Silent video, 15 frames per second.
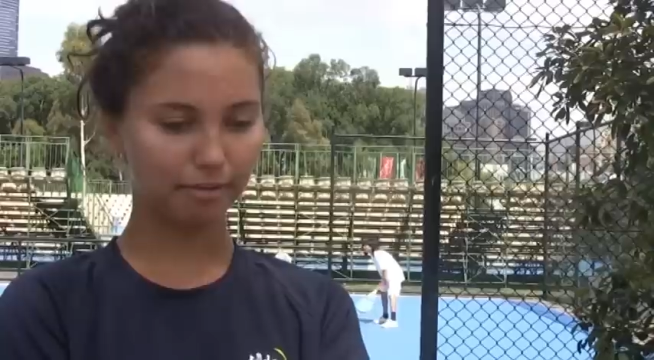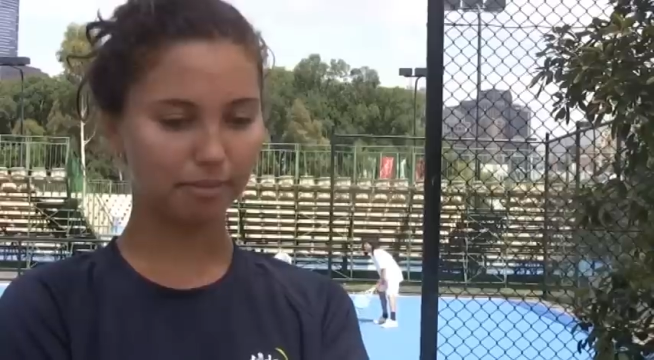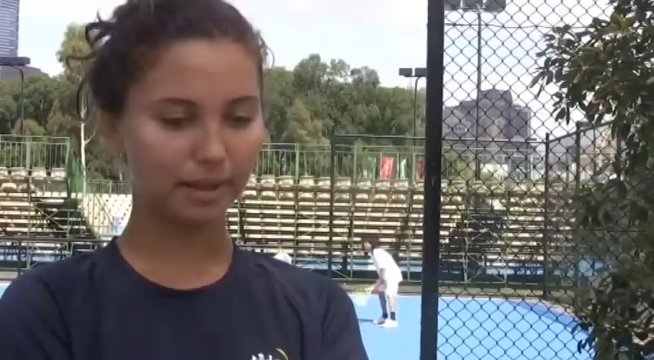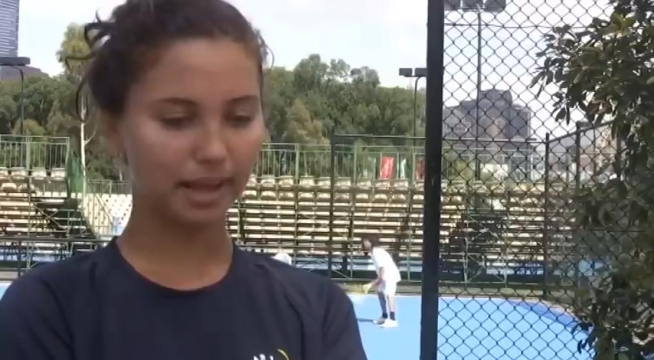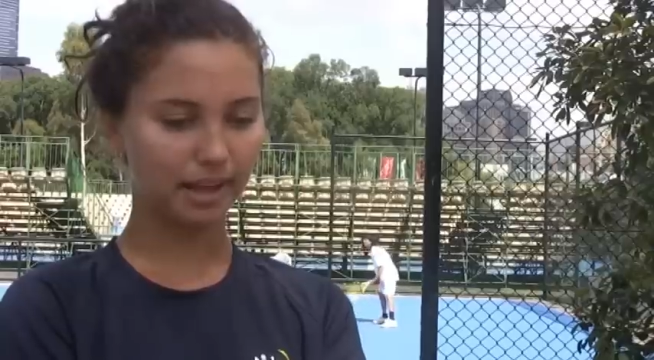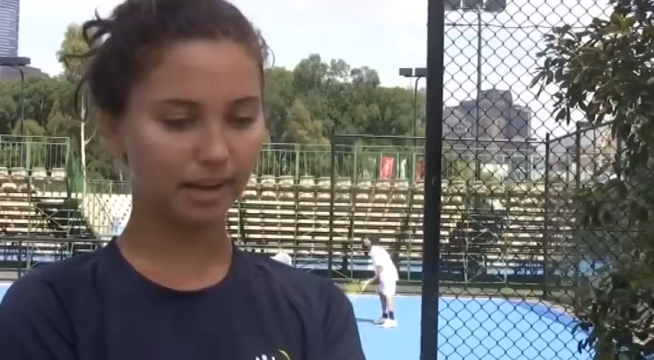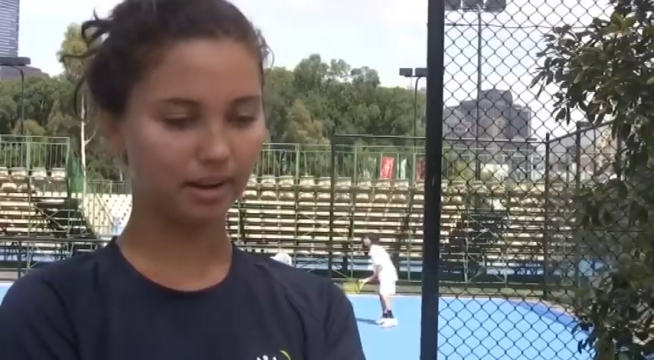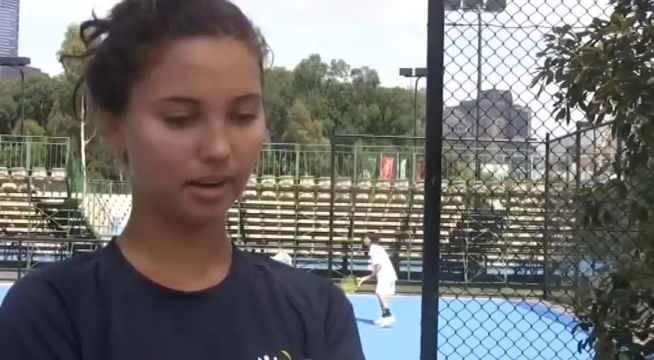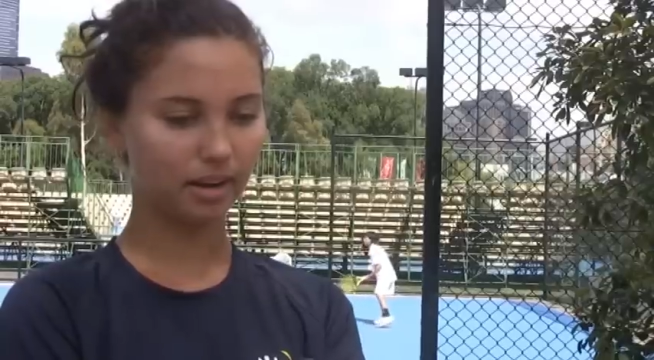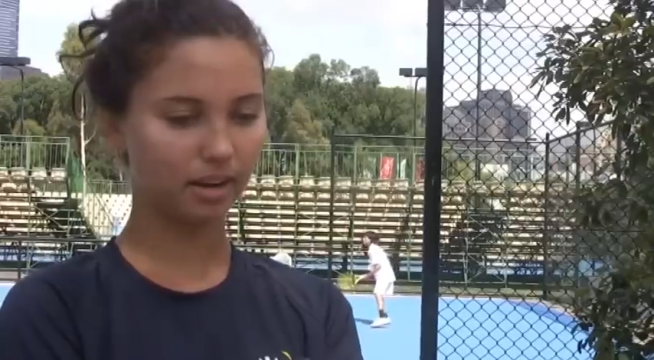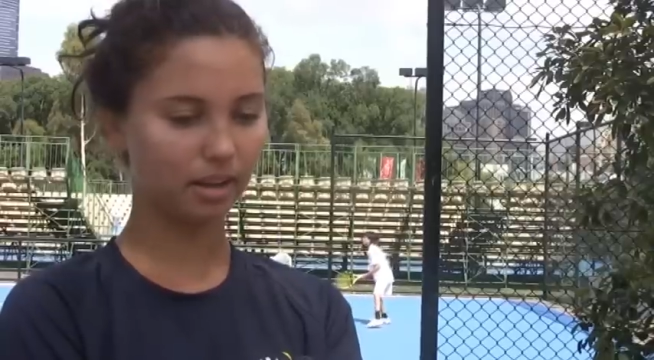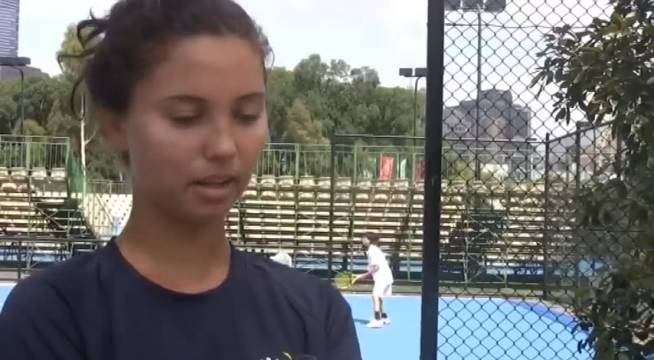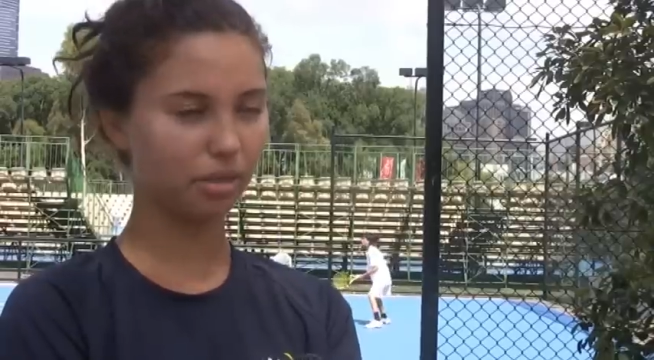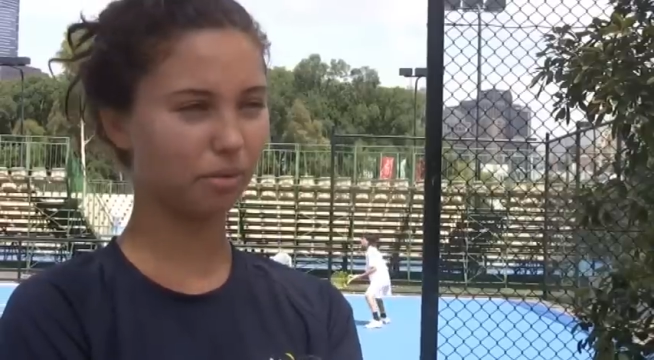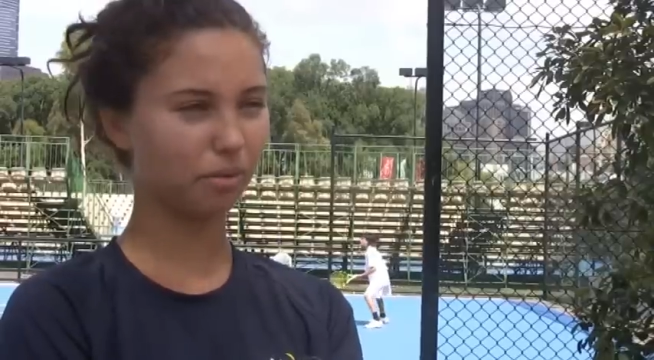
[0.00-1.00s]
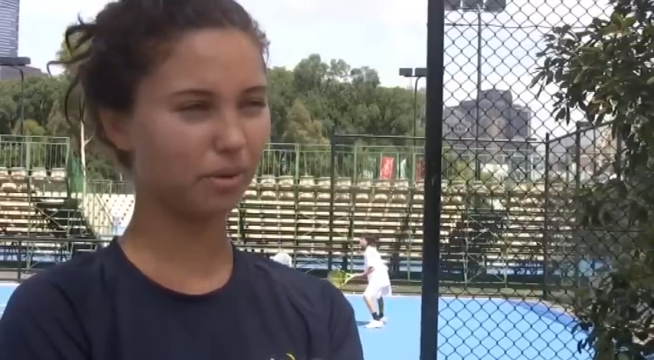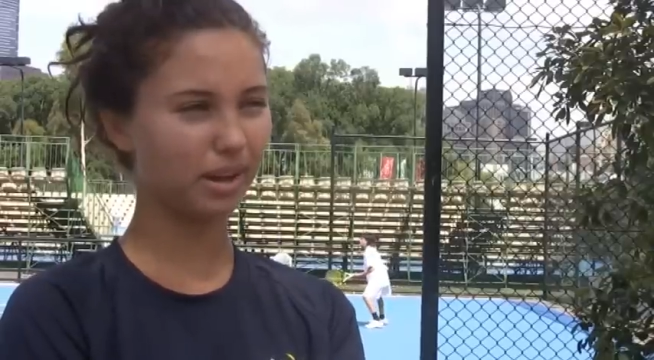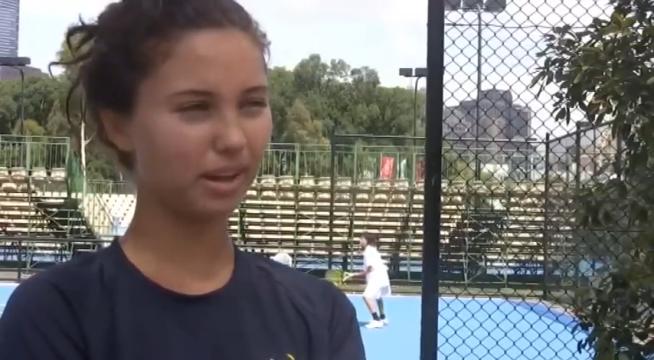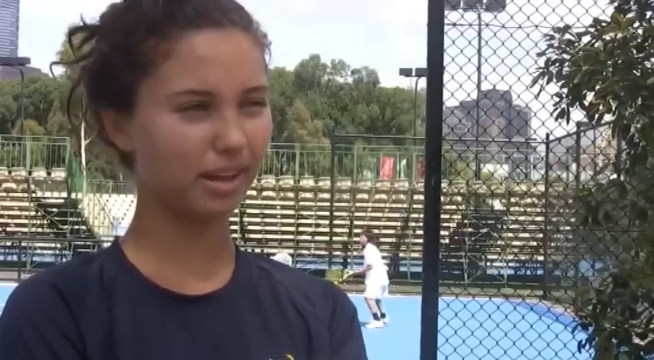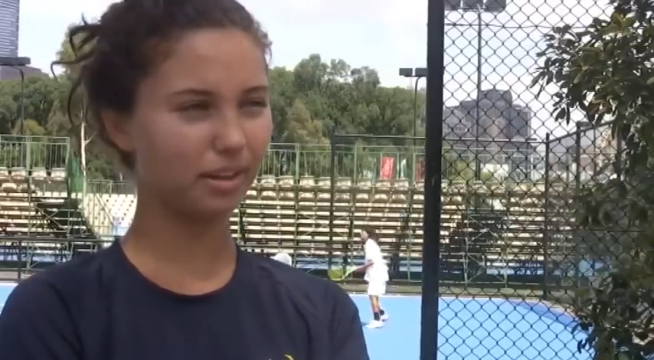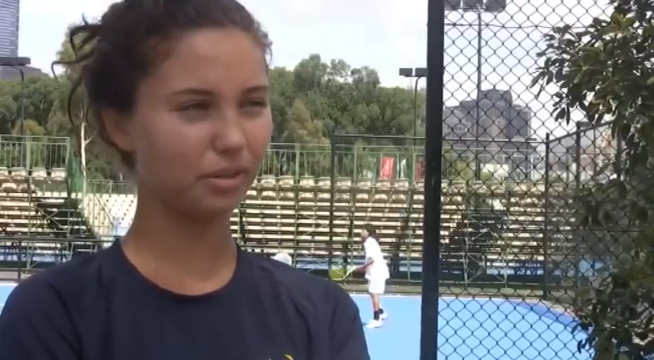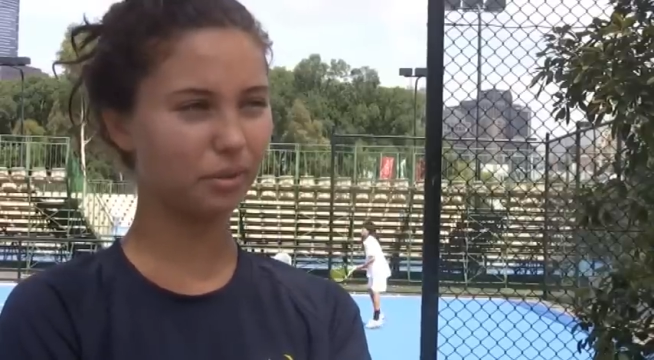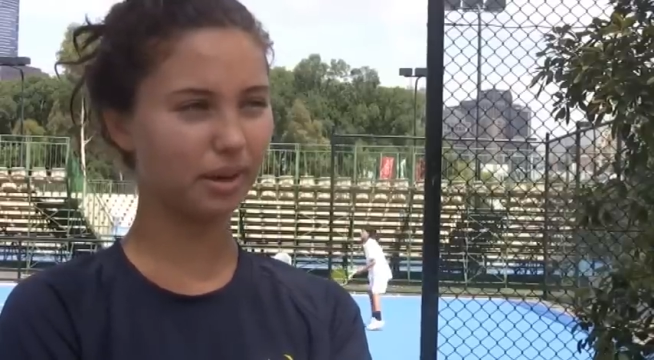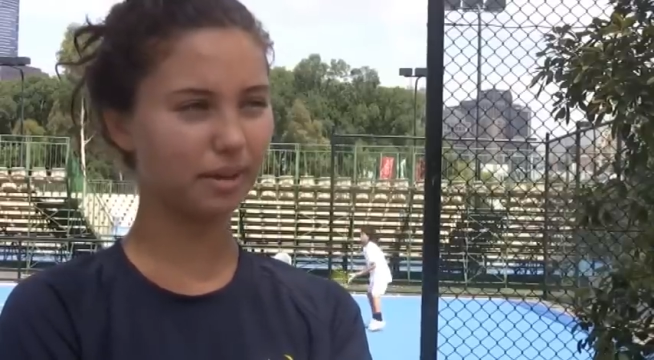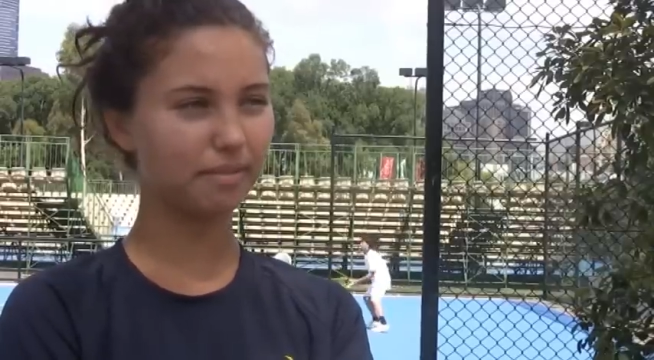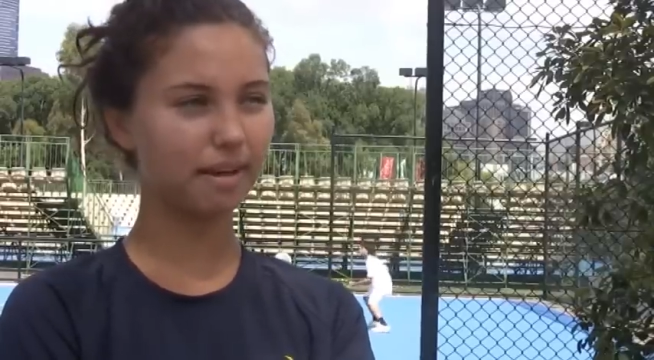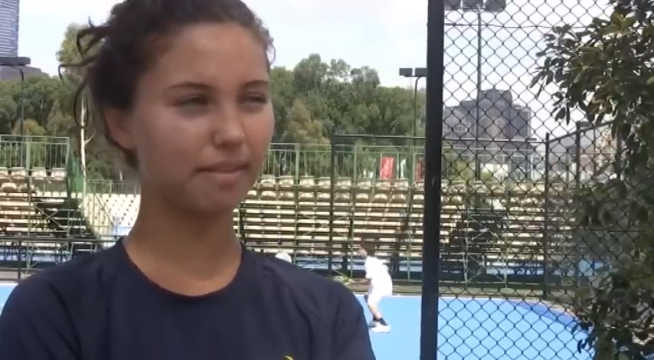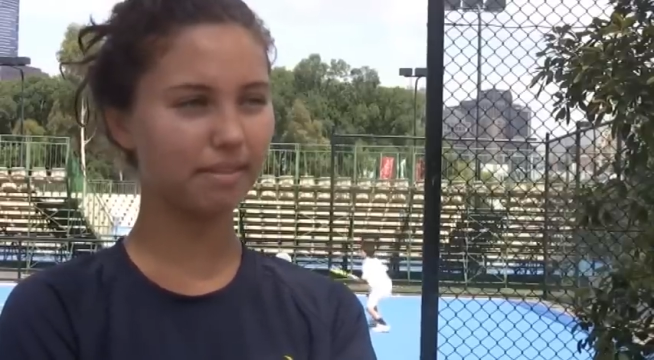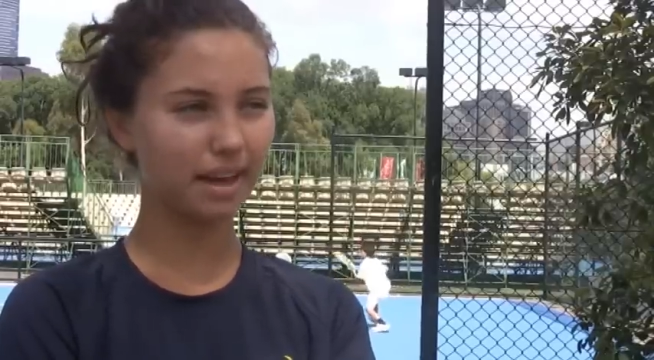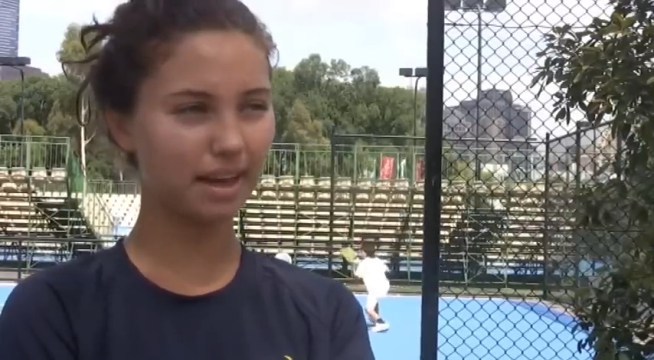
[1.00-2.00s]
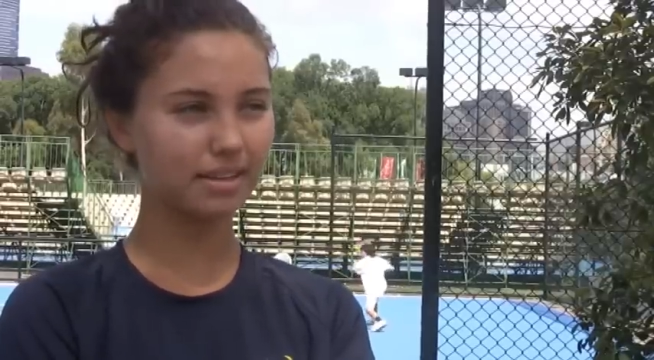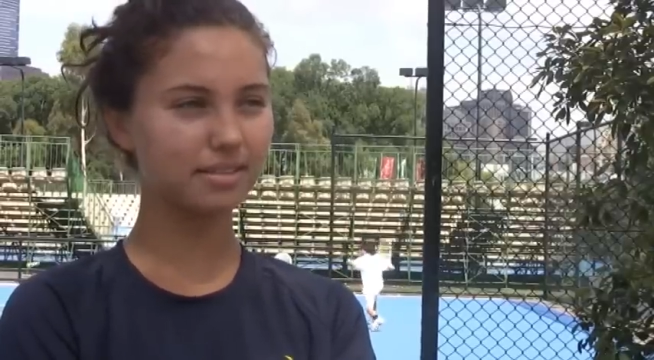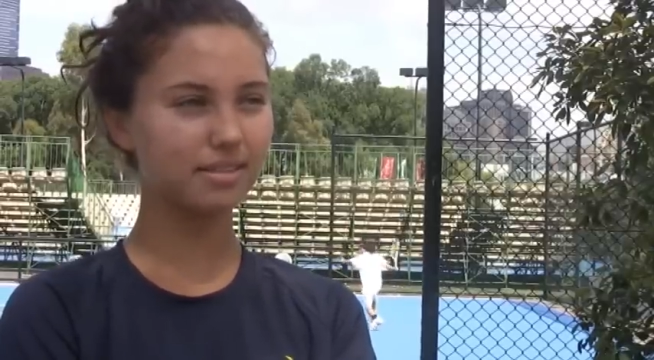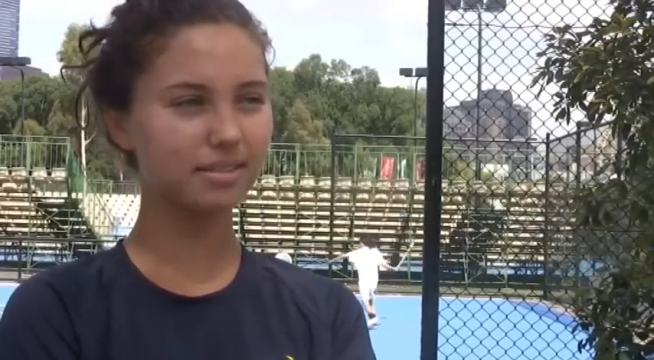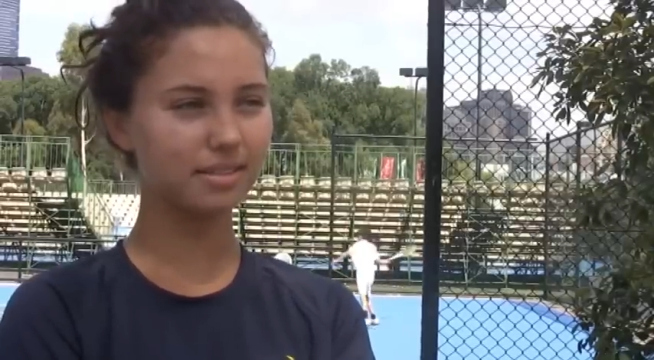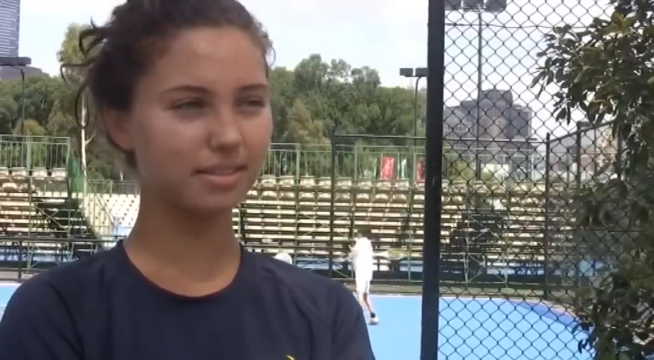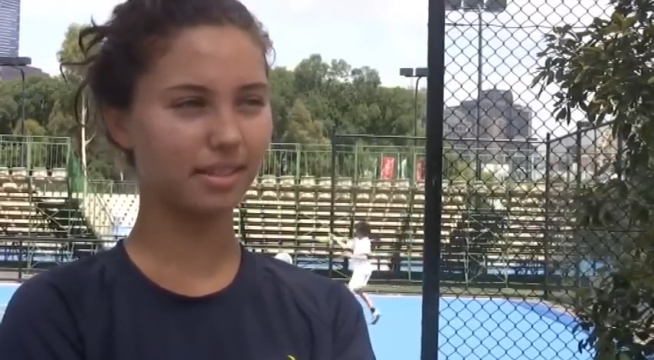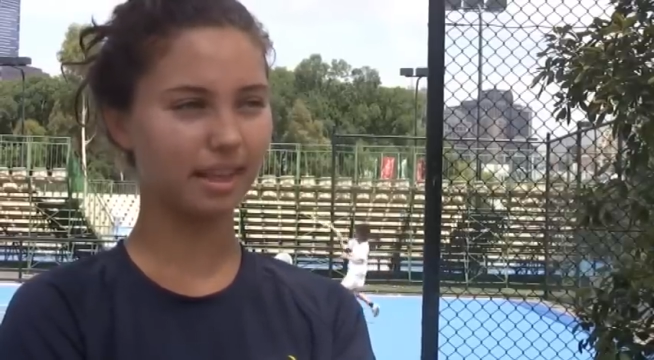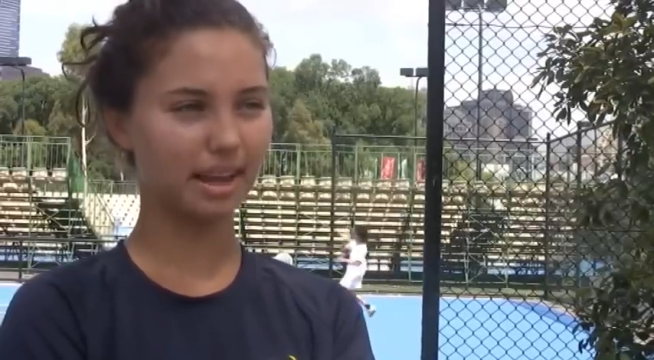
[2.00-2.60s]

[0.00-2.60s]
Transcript: I've played three 25,000s